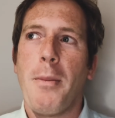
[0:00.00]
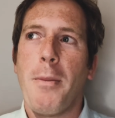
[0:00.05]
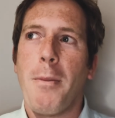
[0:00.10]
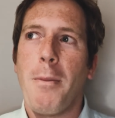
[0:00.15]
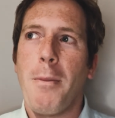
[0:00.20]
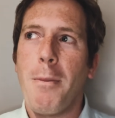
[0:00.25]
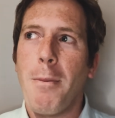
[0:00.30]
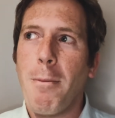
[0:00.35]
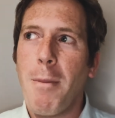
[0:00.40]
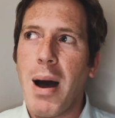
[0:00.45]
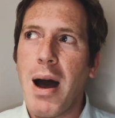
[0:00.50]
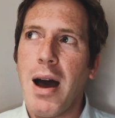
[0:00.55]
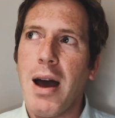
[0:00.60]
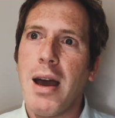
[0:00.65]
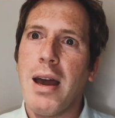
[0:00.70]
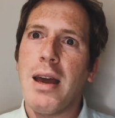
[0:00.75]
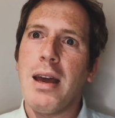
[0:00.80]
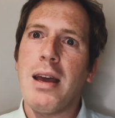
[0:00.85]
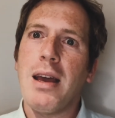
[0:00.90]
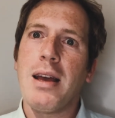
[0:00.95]

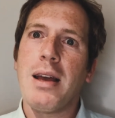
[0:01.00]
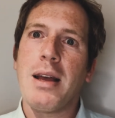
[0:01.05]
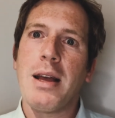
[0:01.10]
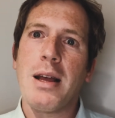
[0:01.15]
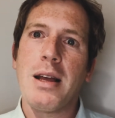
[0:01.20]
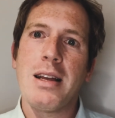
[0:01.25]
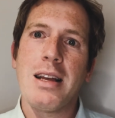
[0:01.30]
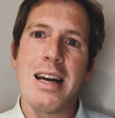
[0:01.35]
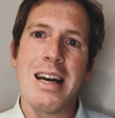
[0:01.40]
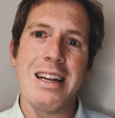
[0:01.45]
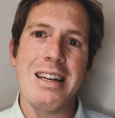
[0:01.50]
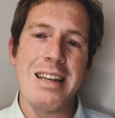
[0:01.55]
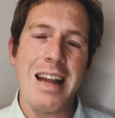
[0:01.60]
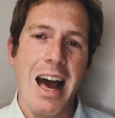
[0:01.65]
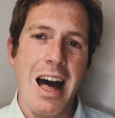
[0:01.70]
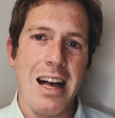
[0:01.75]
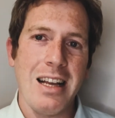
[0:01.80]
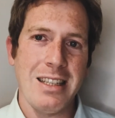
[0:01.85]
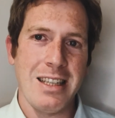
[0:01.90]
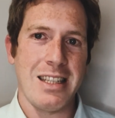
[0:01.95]
my
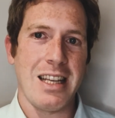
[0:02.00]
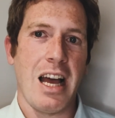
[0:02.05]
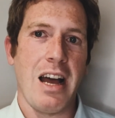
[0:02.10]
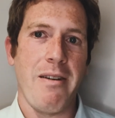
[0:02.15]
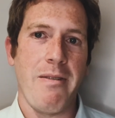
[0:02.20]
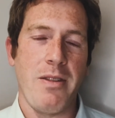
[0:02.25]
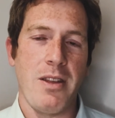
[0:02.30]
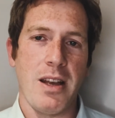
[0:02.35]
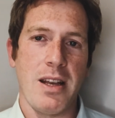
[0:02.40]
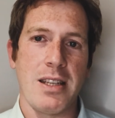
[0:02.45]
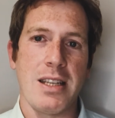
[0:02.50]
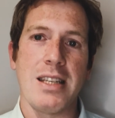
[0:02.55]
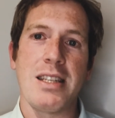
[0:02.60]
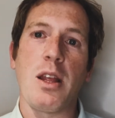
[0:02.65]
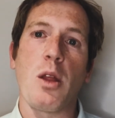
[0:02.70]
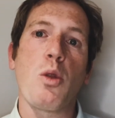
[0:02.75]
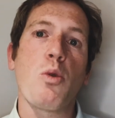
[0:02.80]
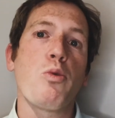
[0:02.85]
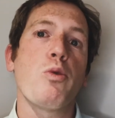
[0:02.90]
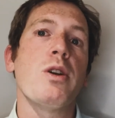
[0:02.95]
analysis of this is
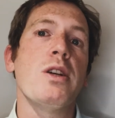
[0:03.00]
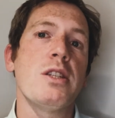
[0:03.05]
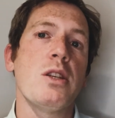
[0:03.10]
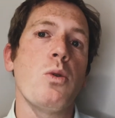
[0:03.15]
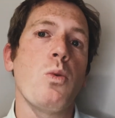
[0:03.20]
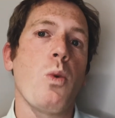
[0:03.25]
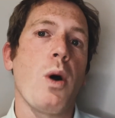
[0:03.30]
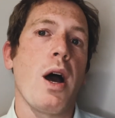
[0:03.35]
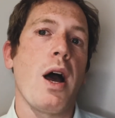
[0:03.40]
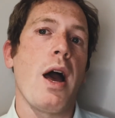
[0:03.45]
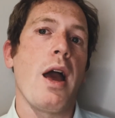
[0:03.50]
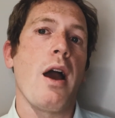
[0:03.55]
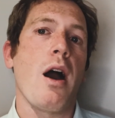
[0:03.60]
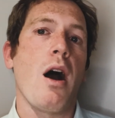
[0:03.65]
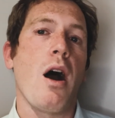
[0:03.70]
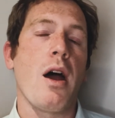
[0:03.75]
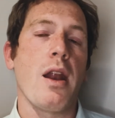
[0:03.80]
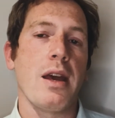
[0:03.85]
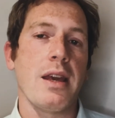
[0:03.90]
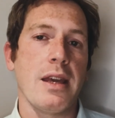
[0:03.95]
that the reason why
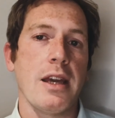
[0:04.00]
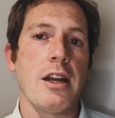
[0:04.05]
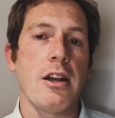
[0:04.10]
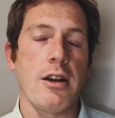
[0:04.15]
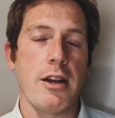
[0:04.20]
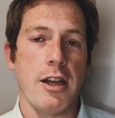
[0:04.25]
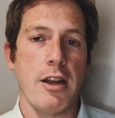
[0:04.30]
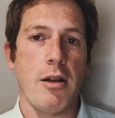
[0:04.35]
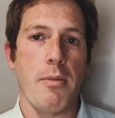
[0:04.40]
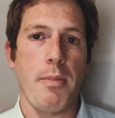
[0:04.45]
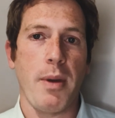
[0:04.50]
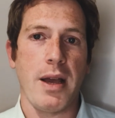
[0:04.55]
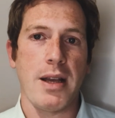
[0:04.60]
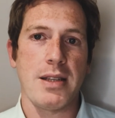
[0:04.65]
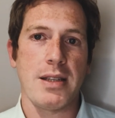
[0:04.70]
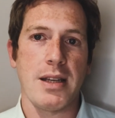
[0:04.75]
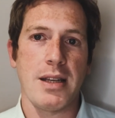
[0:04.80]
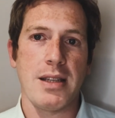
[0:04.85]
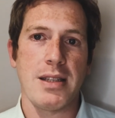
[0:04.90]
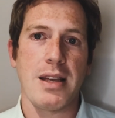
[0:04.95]
on a year-to-year
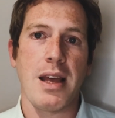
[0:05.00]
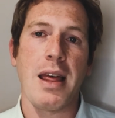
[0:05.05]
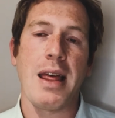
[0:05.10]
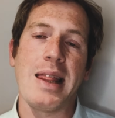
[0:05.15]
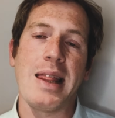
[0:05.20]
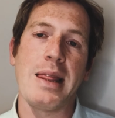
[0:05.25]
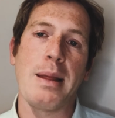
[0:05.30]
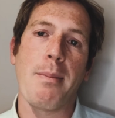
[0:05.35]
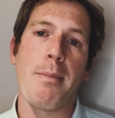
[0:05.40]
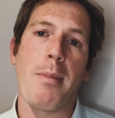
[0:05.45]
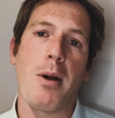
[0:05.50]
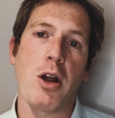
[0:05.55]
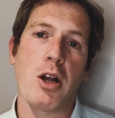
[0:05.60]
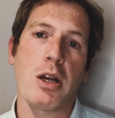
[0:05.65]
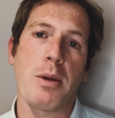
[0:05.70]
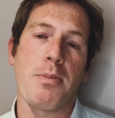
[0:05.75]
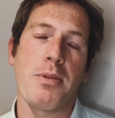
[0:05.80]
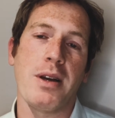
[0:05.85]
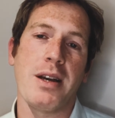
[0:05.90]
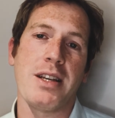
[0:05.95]
basis, the
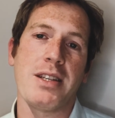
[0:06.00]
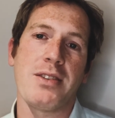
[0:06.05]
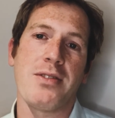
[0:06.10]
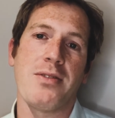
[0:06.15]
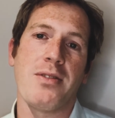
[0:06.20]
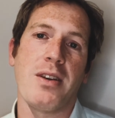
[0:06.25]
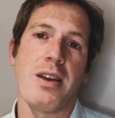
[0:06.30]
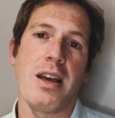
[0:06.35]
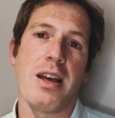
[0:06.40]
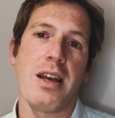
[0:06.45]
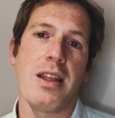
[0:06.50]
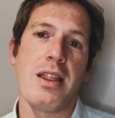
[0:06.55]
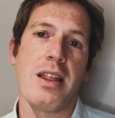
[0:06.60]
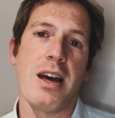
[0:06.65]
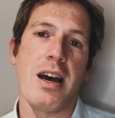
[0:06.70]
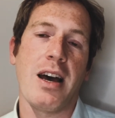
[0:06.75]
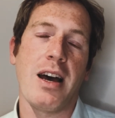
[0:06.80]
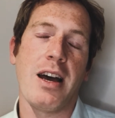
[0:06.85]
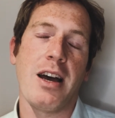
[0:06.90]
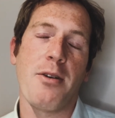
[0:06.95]
marketplace,
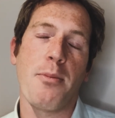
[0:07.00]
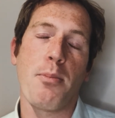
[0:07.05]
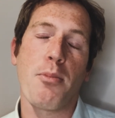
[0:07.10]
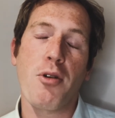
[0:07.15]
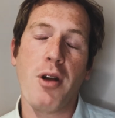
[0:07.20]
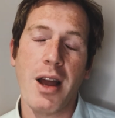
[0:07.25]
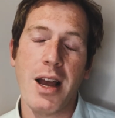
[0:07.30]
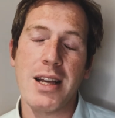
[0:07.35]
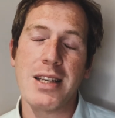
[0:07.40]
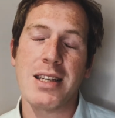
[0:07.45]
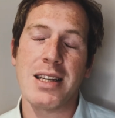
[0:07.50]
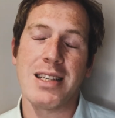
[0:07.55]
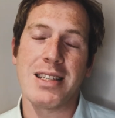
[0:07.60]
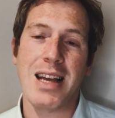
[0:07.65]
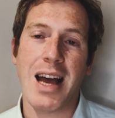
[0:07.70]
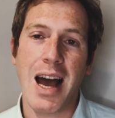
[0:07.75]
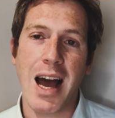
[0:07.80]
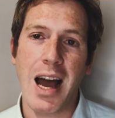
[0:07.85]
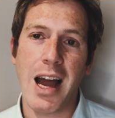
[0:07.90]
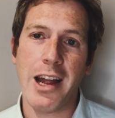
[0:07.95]
the price is
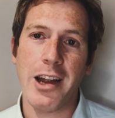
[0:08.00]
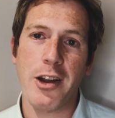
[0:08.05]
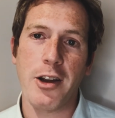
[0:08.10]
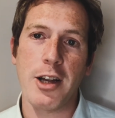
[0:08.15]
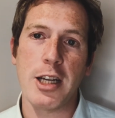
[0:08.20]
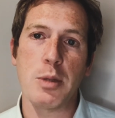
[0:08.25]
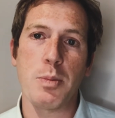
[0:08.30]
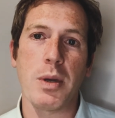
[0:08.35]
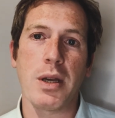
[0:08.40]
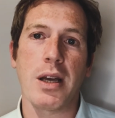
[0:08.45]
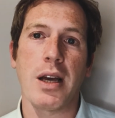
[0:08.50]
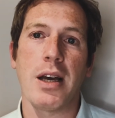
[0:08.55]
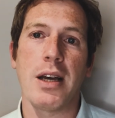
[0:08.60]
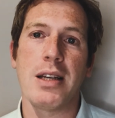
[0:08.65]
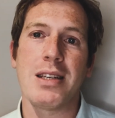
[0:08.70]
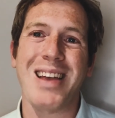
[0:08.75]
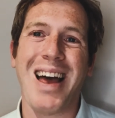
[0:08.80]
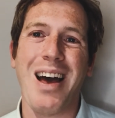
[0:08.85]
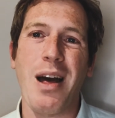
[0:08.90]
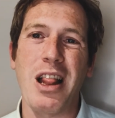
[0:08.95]
higher is
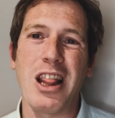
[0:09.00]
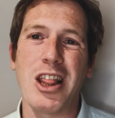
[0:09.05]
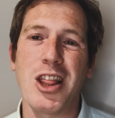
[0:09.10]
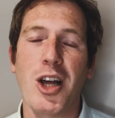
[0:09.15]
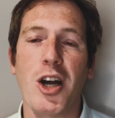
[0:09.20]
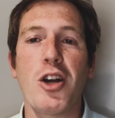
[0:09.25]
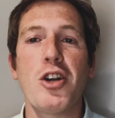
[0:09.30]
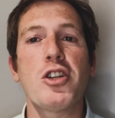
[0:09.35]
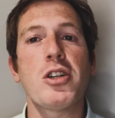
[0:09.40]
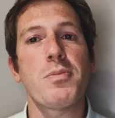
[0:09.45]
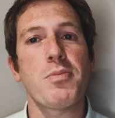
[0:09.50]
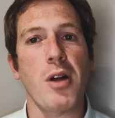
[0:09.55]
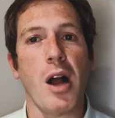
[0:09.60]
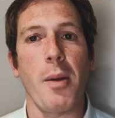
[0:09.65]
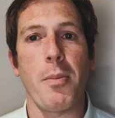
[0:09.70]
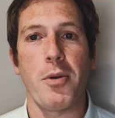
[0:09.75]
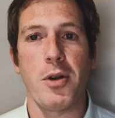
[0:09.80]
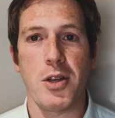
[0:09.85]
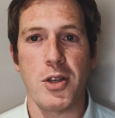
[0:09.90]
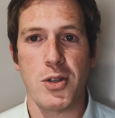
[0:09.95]
because larger
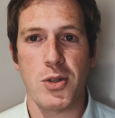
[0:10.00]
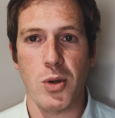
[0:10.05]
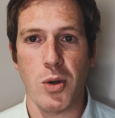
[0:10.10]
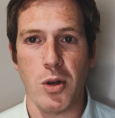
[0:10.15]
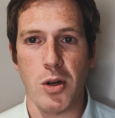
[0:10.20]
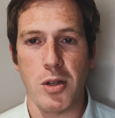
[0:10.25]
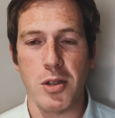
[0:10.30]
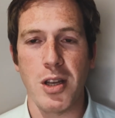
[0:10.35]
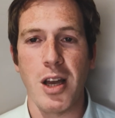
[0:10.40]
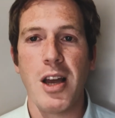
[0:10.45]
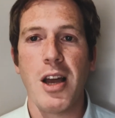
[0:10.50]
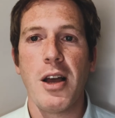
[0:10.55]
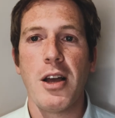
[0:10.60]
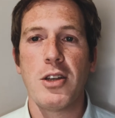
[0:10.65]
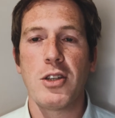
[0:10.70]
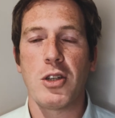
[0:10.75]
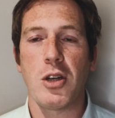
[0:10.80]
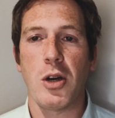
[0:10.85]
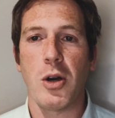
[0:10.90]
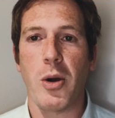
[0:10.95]
properties sold.
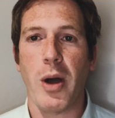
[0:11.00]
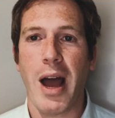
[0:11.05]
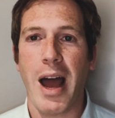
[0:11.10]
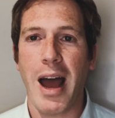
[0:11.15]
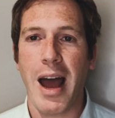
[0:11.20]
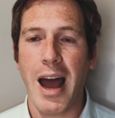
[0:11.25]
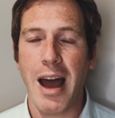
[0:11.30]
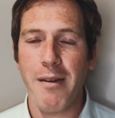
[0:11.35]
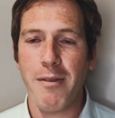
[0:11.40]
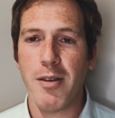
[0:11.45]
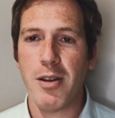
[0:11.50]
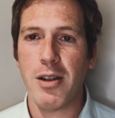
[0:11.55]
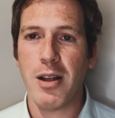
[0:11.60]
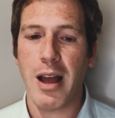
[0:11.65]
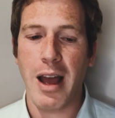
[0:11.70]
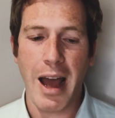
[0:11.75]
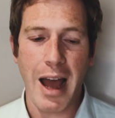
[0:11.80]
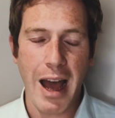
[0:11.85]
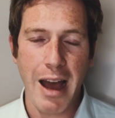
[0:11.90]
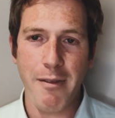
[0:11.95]
So
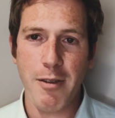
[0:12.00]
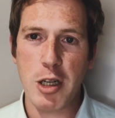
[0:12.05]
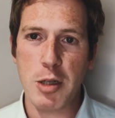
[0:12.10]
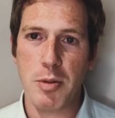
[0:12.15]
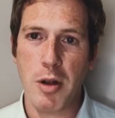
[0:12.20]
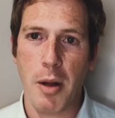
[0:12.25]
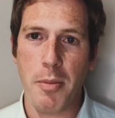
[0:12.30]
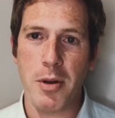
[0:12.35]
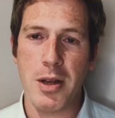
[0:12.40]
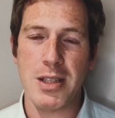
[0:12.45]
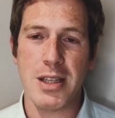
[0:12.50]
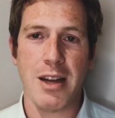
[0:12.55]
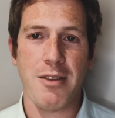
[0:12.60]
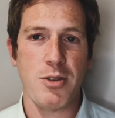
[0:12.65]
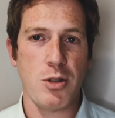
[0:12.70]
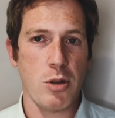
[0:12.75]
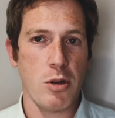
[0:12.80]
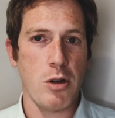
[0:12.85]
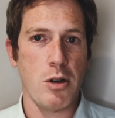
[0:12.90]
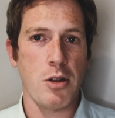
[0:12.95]
average properties that have
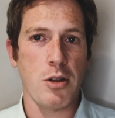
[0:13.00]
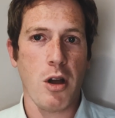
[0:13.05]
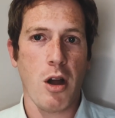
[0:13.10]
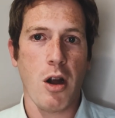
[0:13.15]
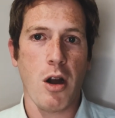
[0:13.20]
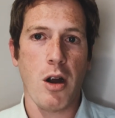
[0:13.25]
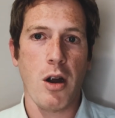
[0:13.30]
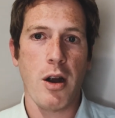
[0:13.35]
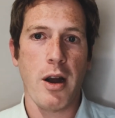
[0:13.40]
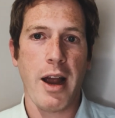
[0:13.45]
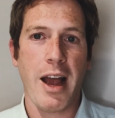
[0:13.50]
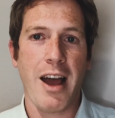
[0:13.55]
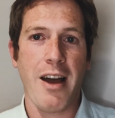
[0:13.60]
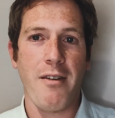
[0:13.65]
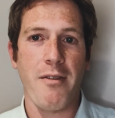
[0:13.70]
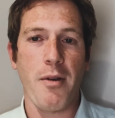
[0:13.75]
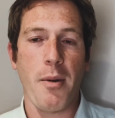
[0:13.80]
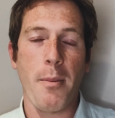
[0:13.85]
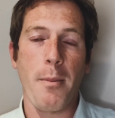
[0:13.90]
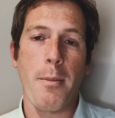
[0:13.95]
sold
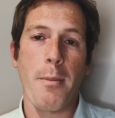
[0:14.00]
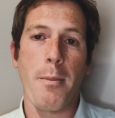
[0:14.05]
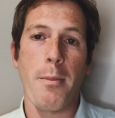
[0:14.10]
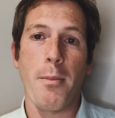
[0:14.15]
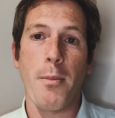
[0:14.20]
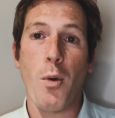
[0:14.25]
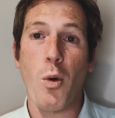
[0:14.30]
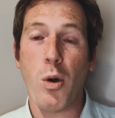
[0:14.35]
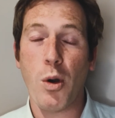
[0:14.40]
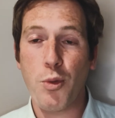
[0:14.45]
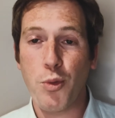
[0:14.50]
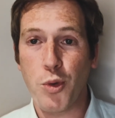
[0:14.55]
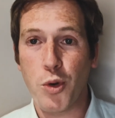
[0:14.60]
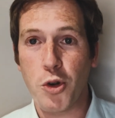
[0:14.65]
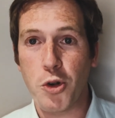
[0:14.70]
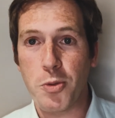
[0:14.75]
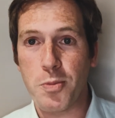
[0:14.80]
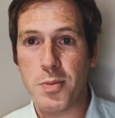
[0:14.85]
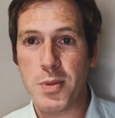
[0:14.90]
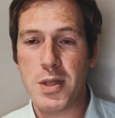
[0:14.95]
have more
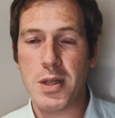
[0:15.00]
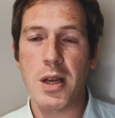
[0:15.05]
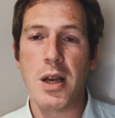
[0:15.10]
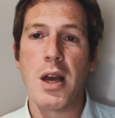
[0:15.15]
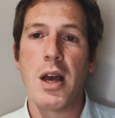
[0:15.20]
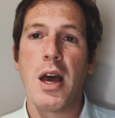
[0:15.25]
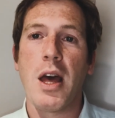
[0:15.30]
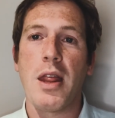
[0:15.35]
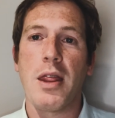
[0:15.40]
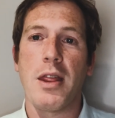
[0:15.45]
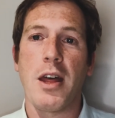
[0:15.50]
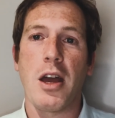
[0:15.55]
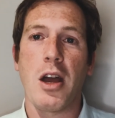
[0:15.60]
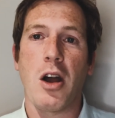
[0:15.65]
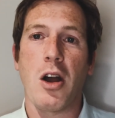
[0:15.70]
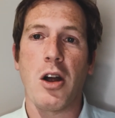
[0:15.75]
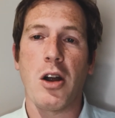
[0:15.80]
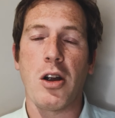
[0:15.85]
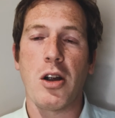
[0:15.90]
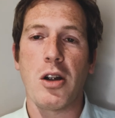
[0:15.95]
rooms, they
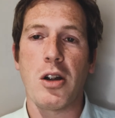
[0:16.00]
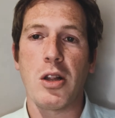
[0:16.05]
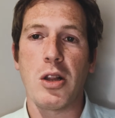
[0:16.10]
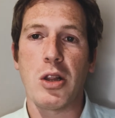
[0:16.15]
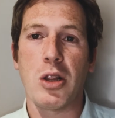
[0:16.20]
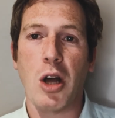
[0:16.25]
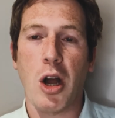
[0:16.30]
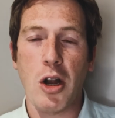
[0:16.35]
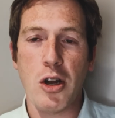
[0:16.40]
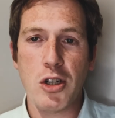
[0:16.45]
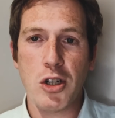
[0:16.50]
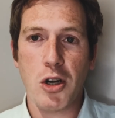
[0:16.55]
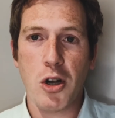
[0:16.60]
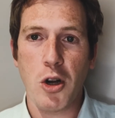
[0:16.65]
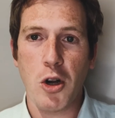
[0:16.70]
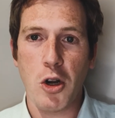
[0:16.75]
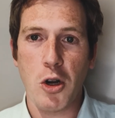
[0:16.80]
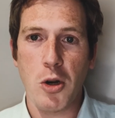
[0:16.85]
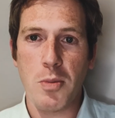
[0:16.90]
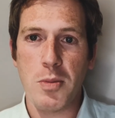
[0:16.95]
are larger
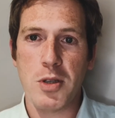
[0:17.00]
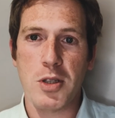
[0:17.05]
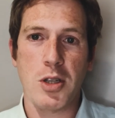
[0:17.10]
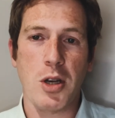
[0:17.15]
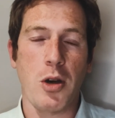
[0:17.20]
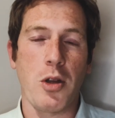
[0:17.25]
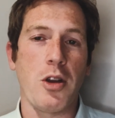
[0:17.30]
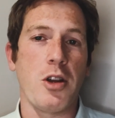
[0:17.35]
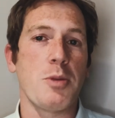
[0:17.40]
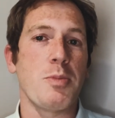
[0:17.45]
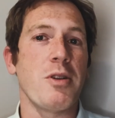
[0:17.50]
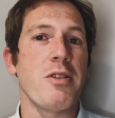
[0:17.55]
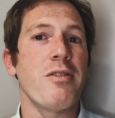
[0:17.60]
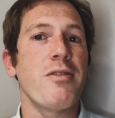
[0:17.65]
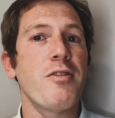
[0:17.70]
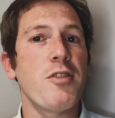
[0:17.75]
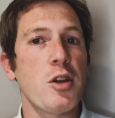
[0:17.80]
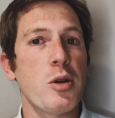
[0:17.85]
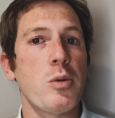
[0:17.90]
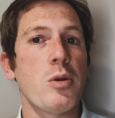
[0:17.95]
homes, so there's been
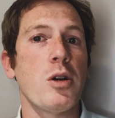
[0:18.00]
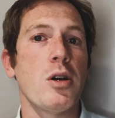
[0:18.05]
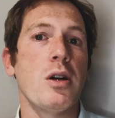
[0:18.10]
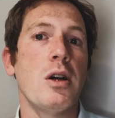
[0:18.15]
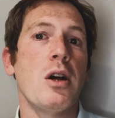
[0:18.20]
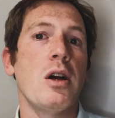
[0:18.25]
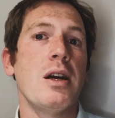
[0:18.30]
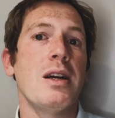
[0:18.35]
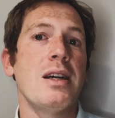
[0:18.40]
fewer